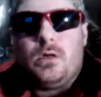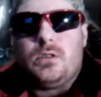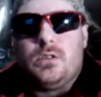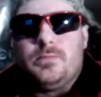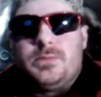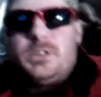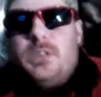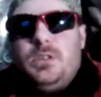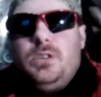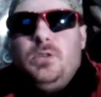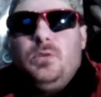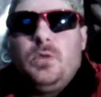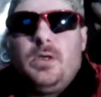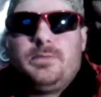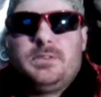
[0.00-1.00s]
Welcome to
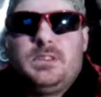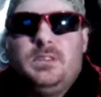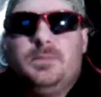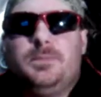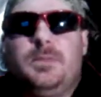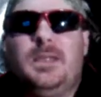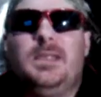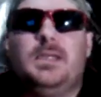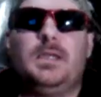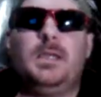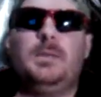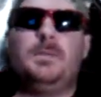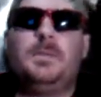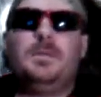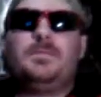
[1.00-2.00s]
UFC Fight
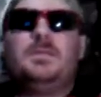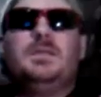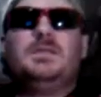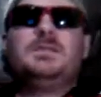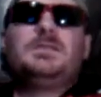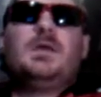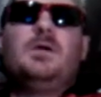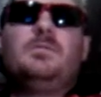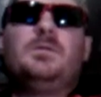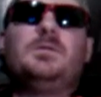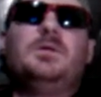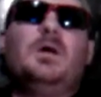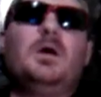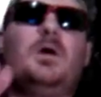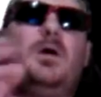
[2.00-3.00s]
Night
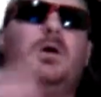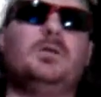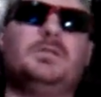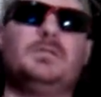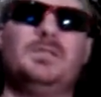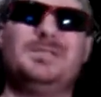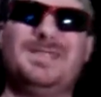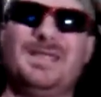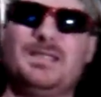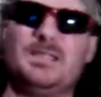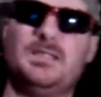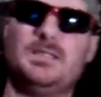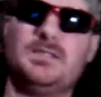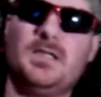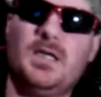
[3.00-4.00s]
57, Austin,
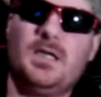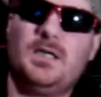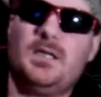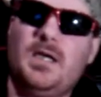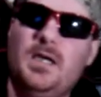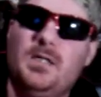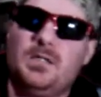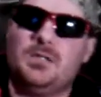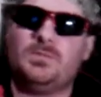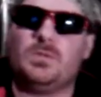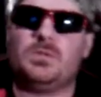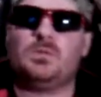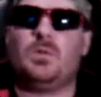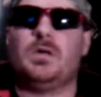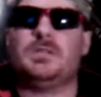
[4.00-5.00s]
Texas, Edgar
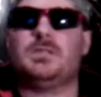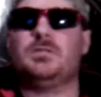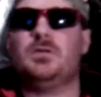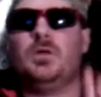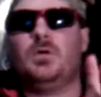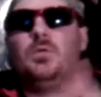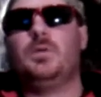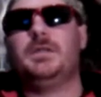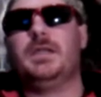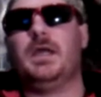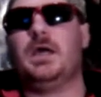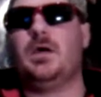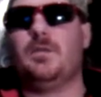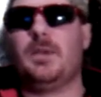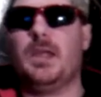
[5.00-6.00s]
versus Swanson. We
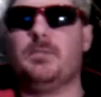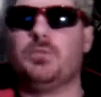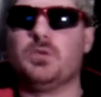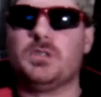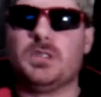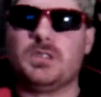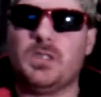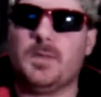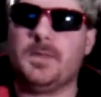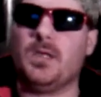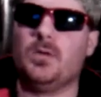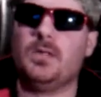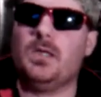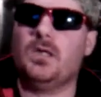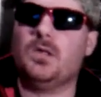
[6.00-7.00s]
have a prediction
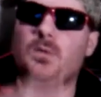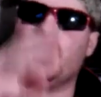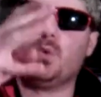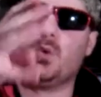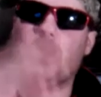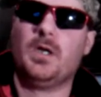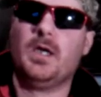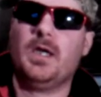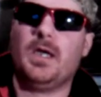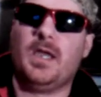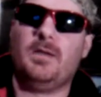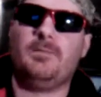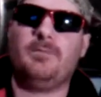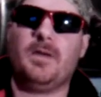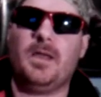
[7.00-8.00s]
video here for
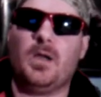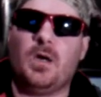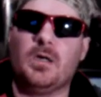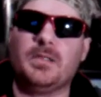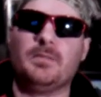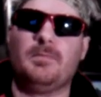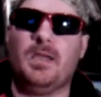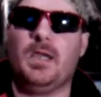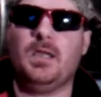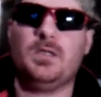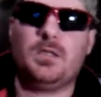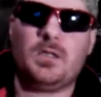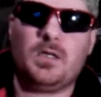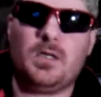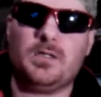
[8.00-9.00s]
a fight on the
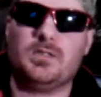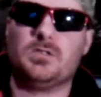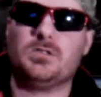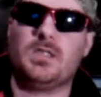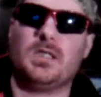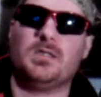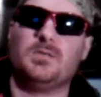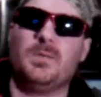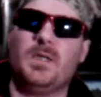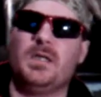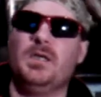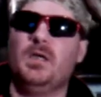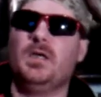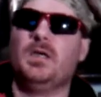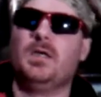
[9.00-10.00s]
main card. The second
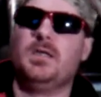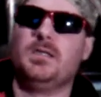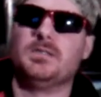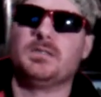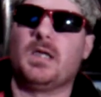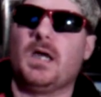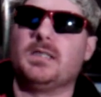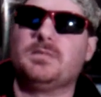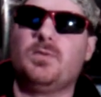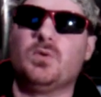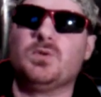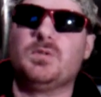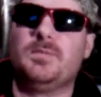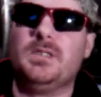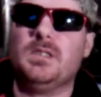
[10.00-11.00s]
fight is
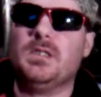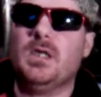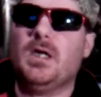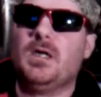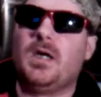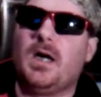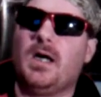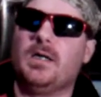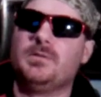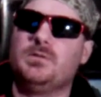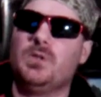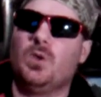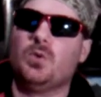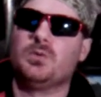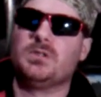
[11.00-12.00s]
supposed to be
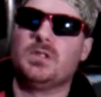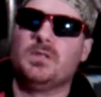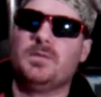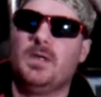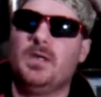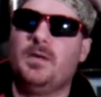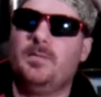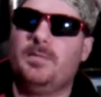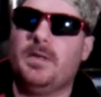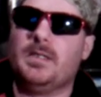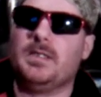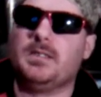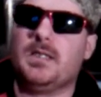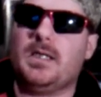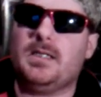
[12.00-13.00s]
Joseph
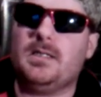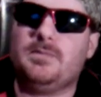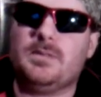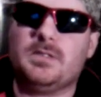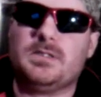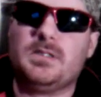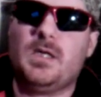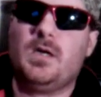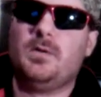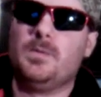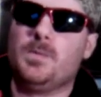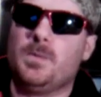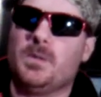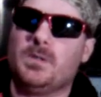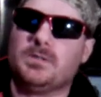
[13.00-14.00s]
Benavidez
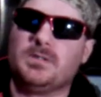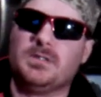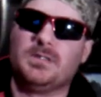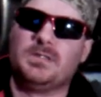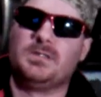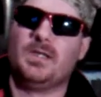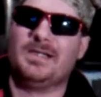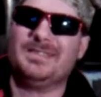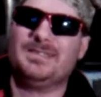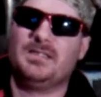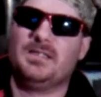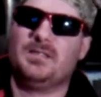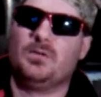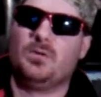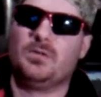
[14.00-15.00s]
versus
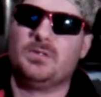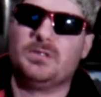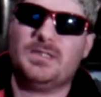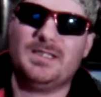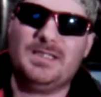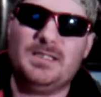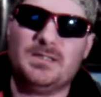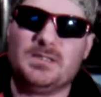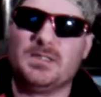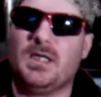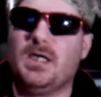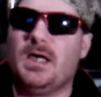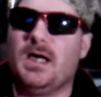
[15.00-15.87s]
Dustin Ortiz.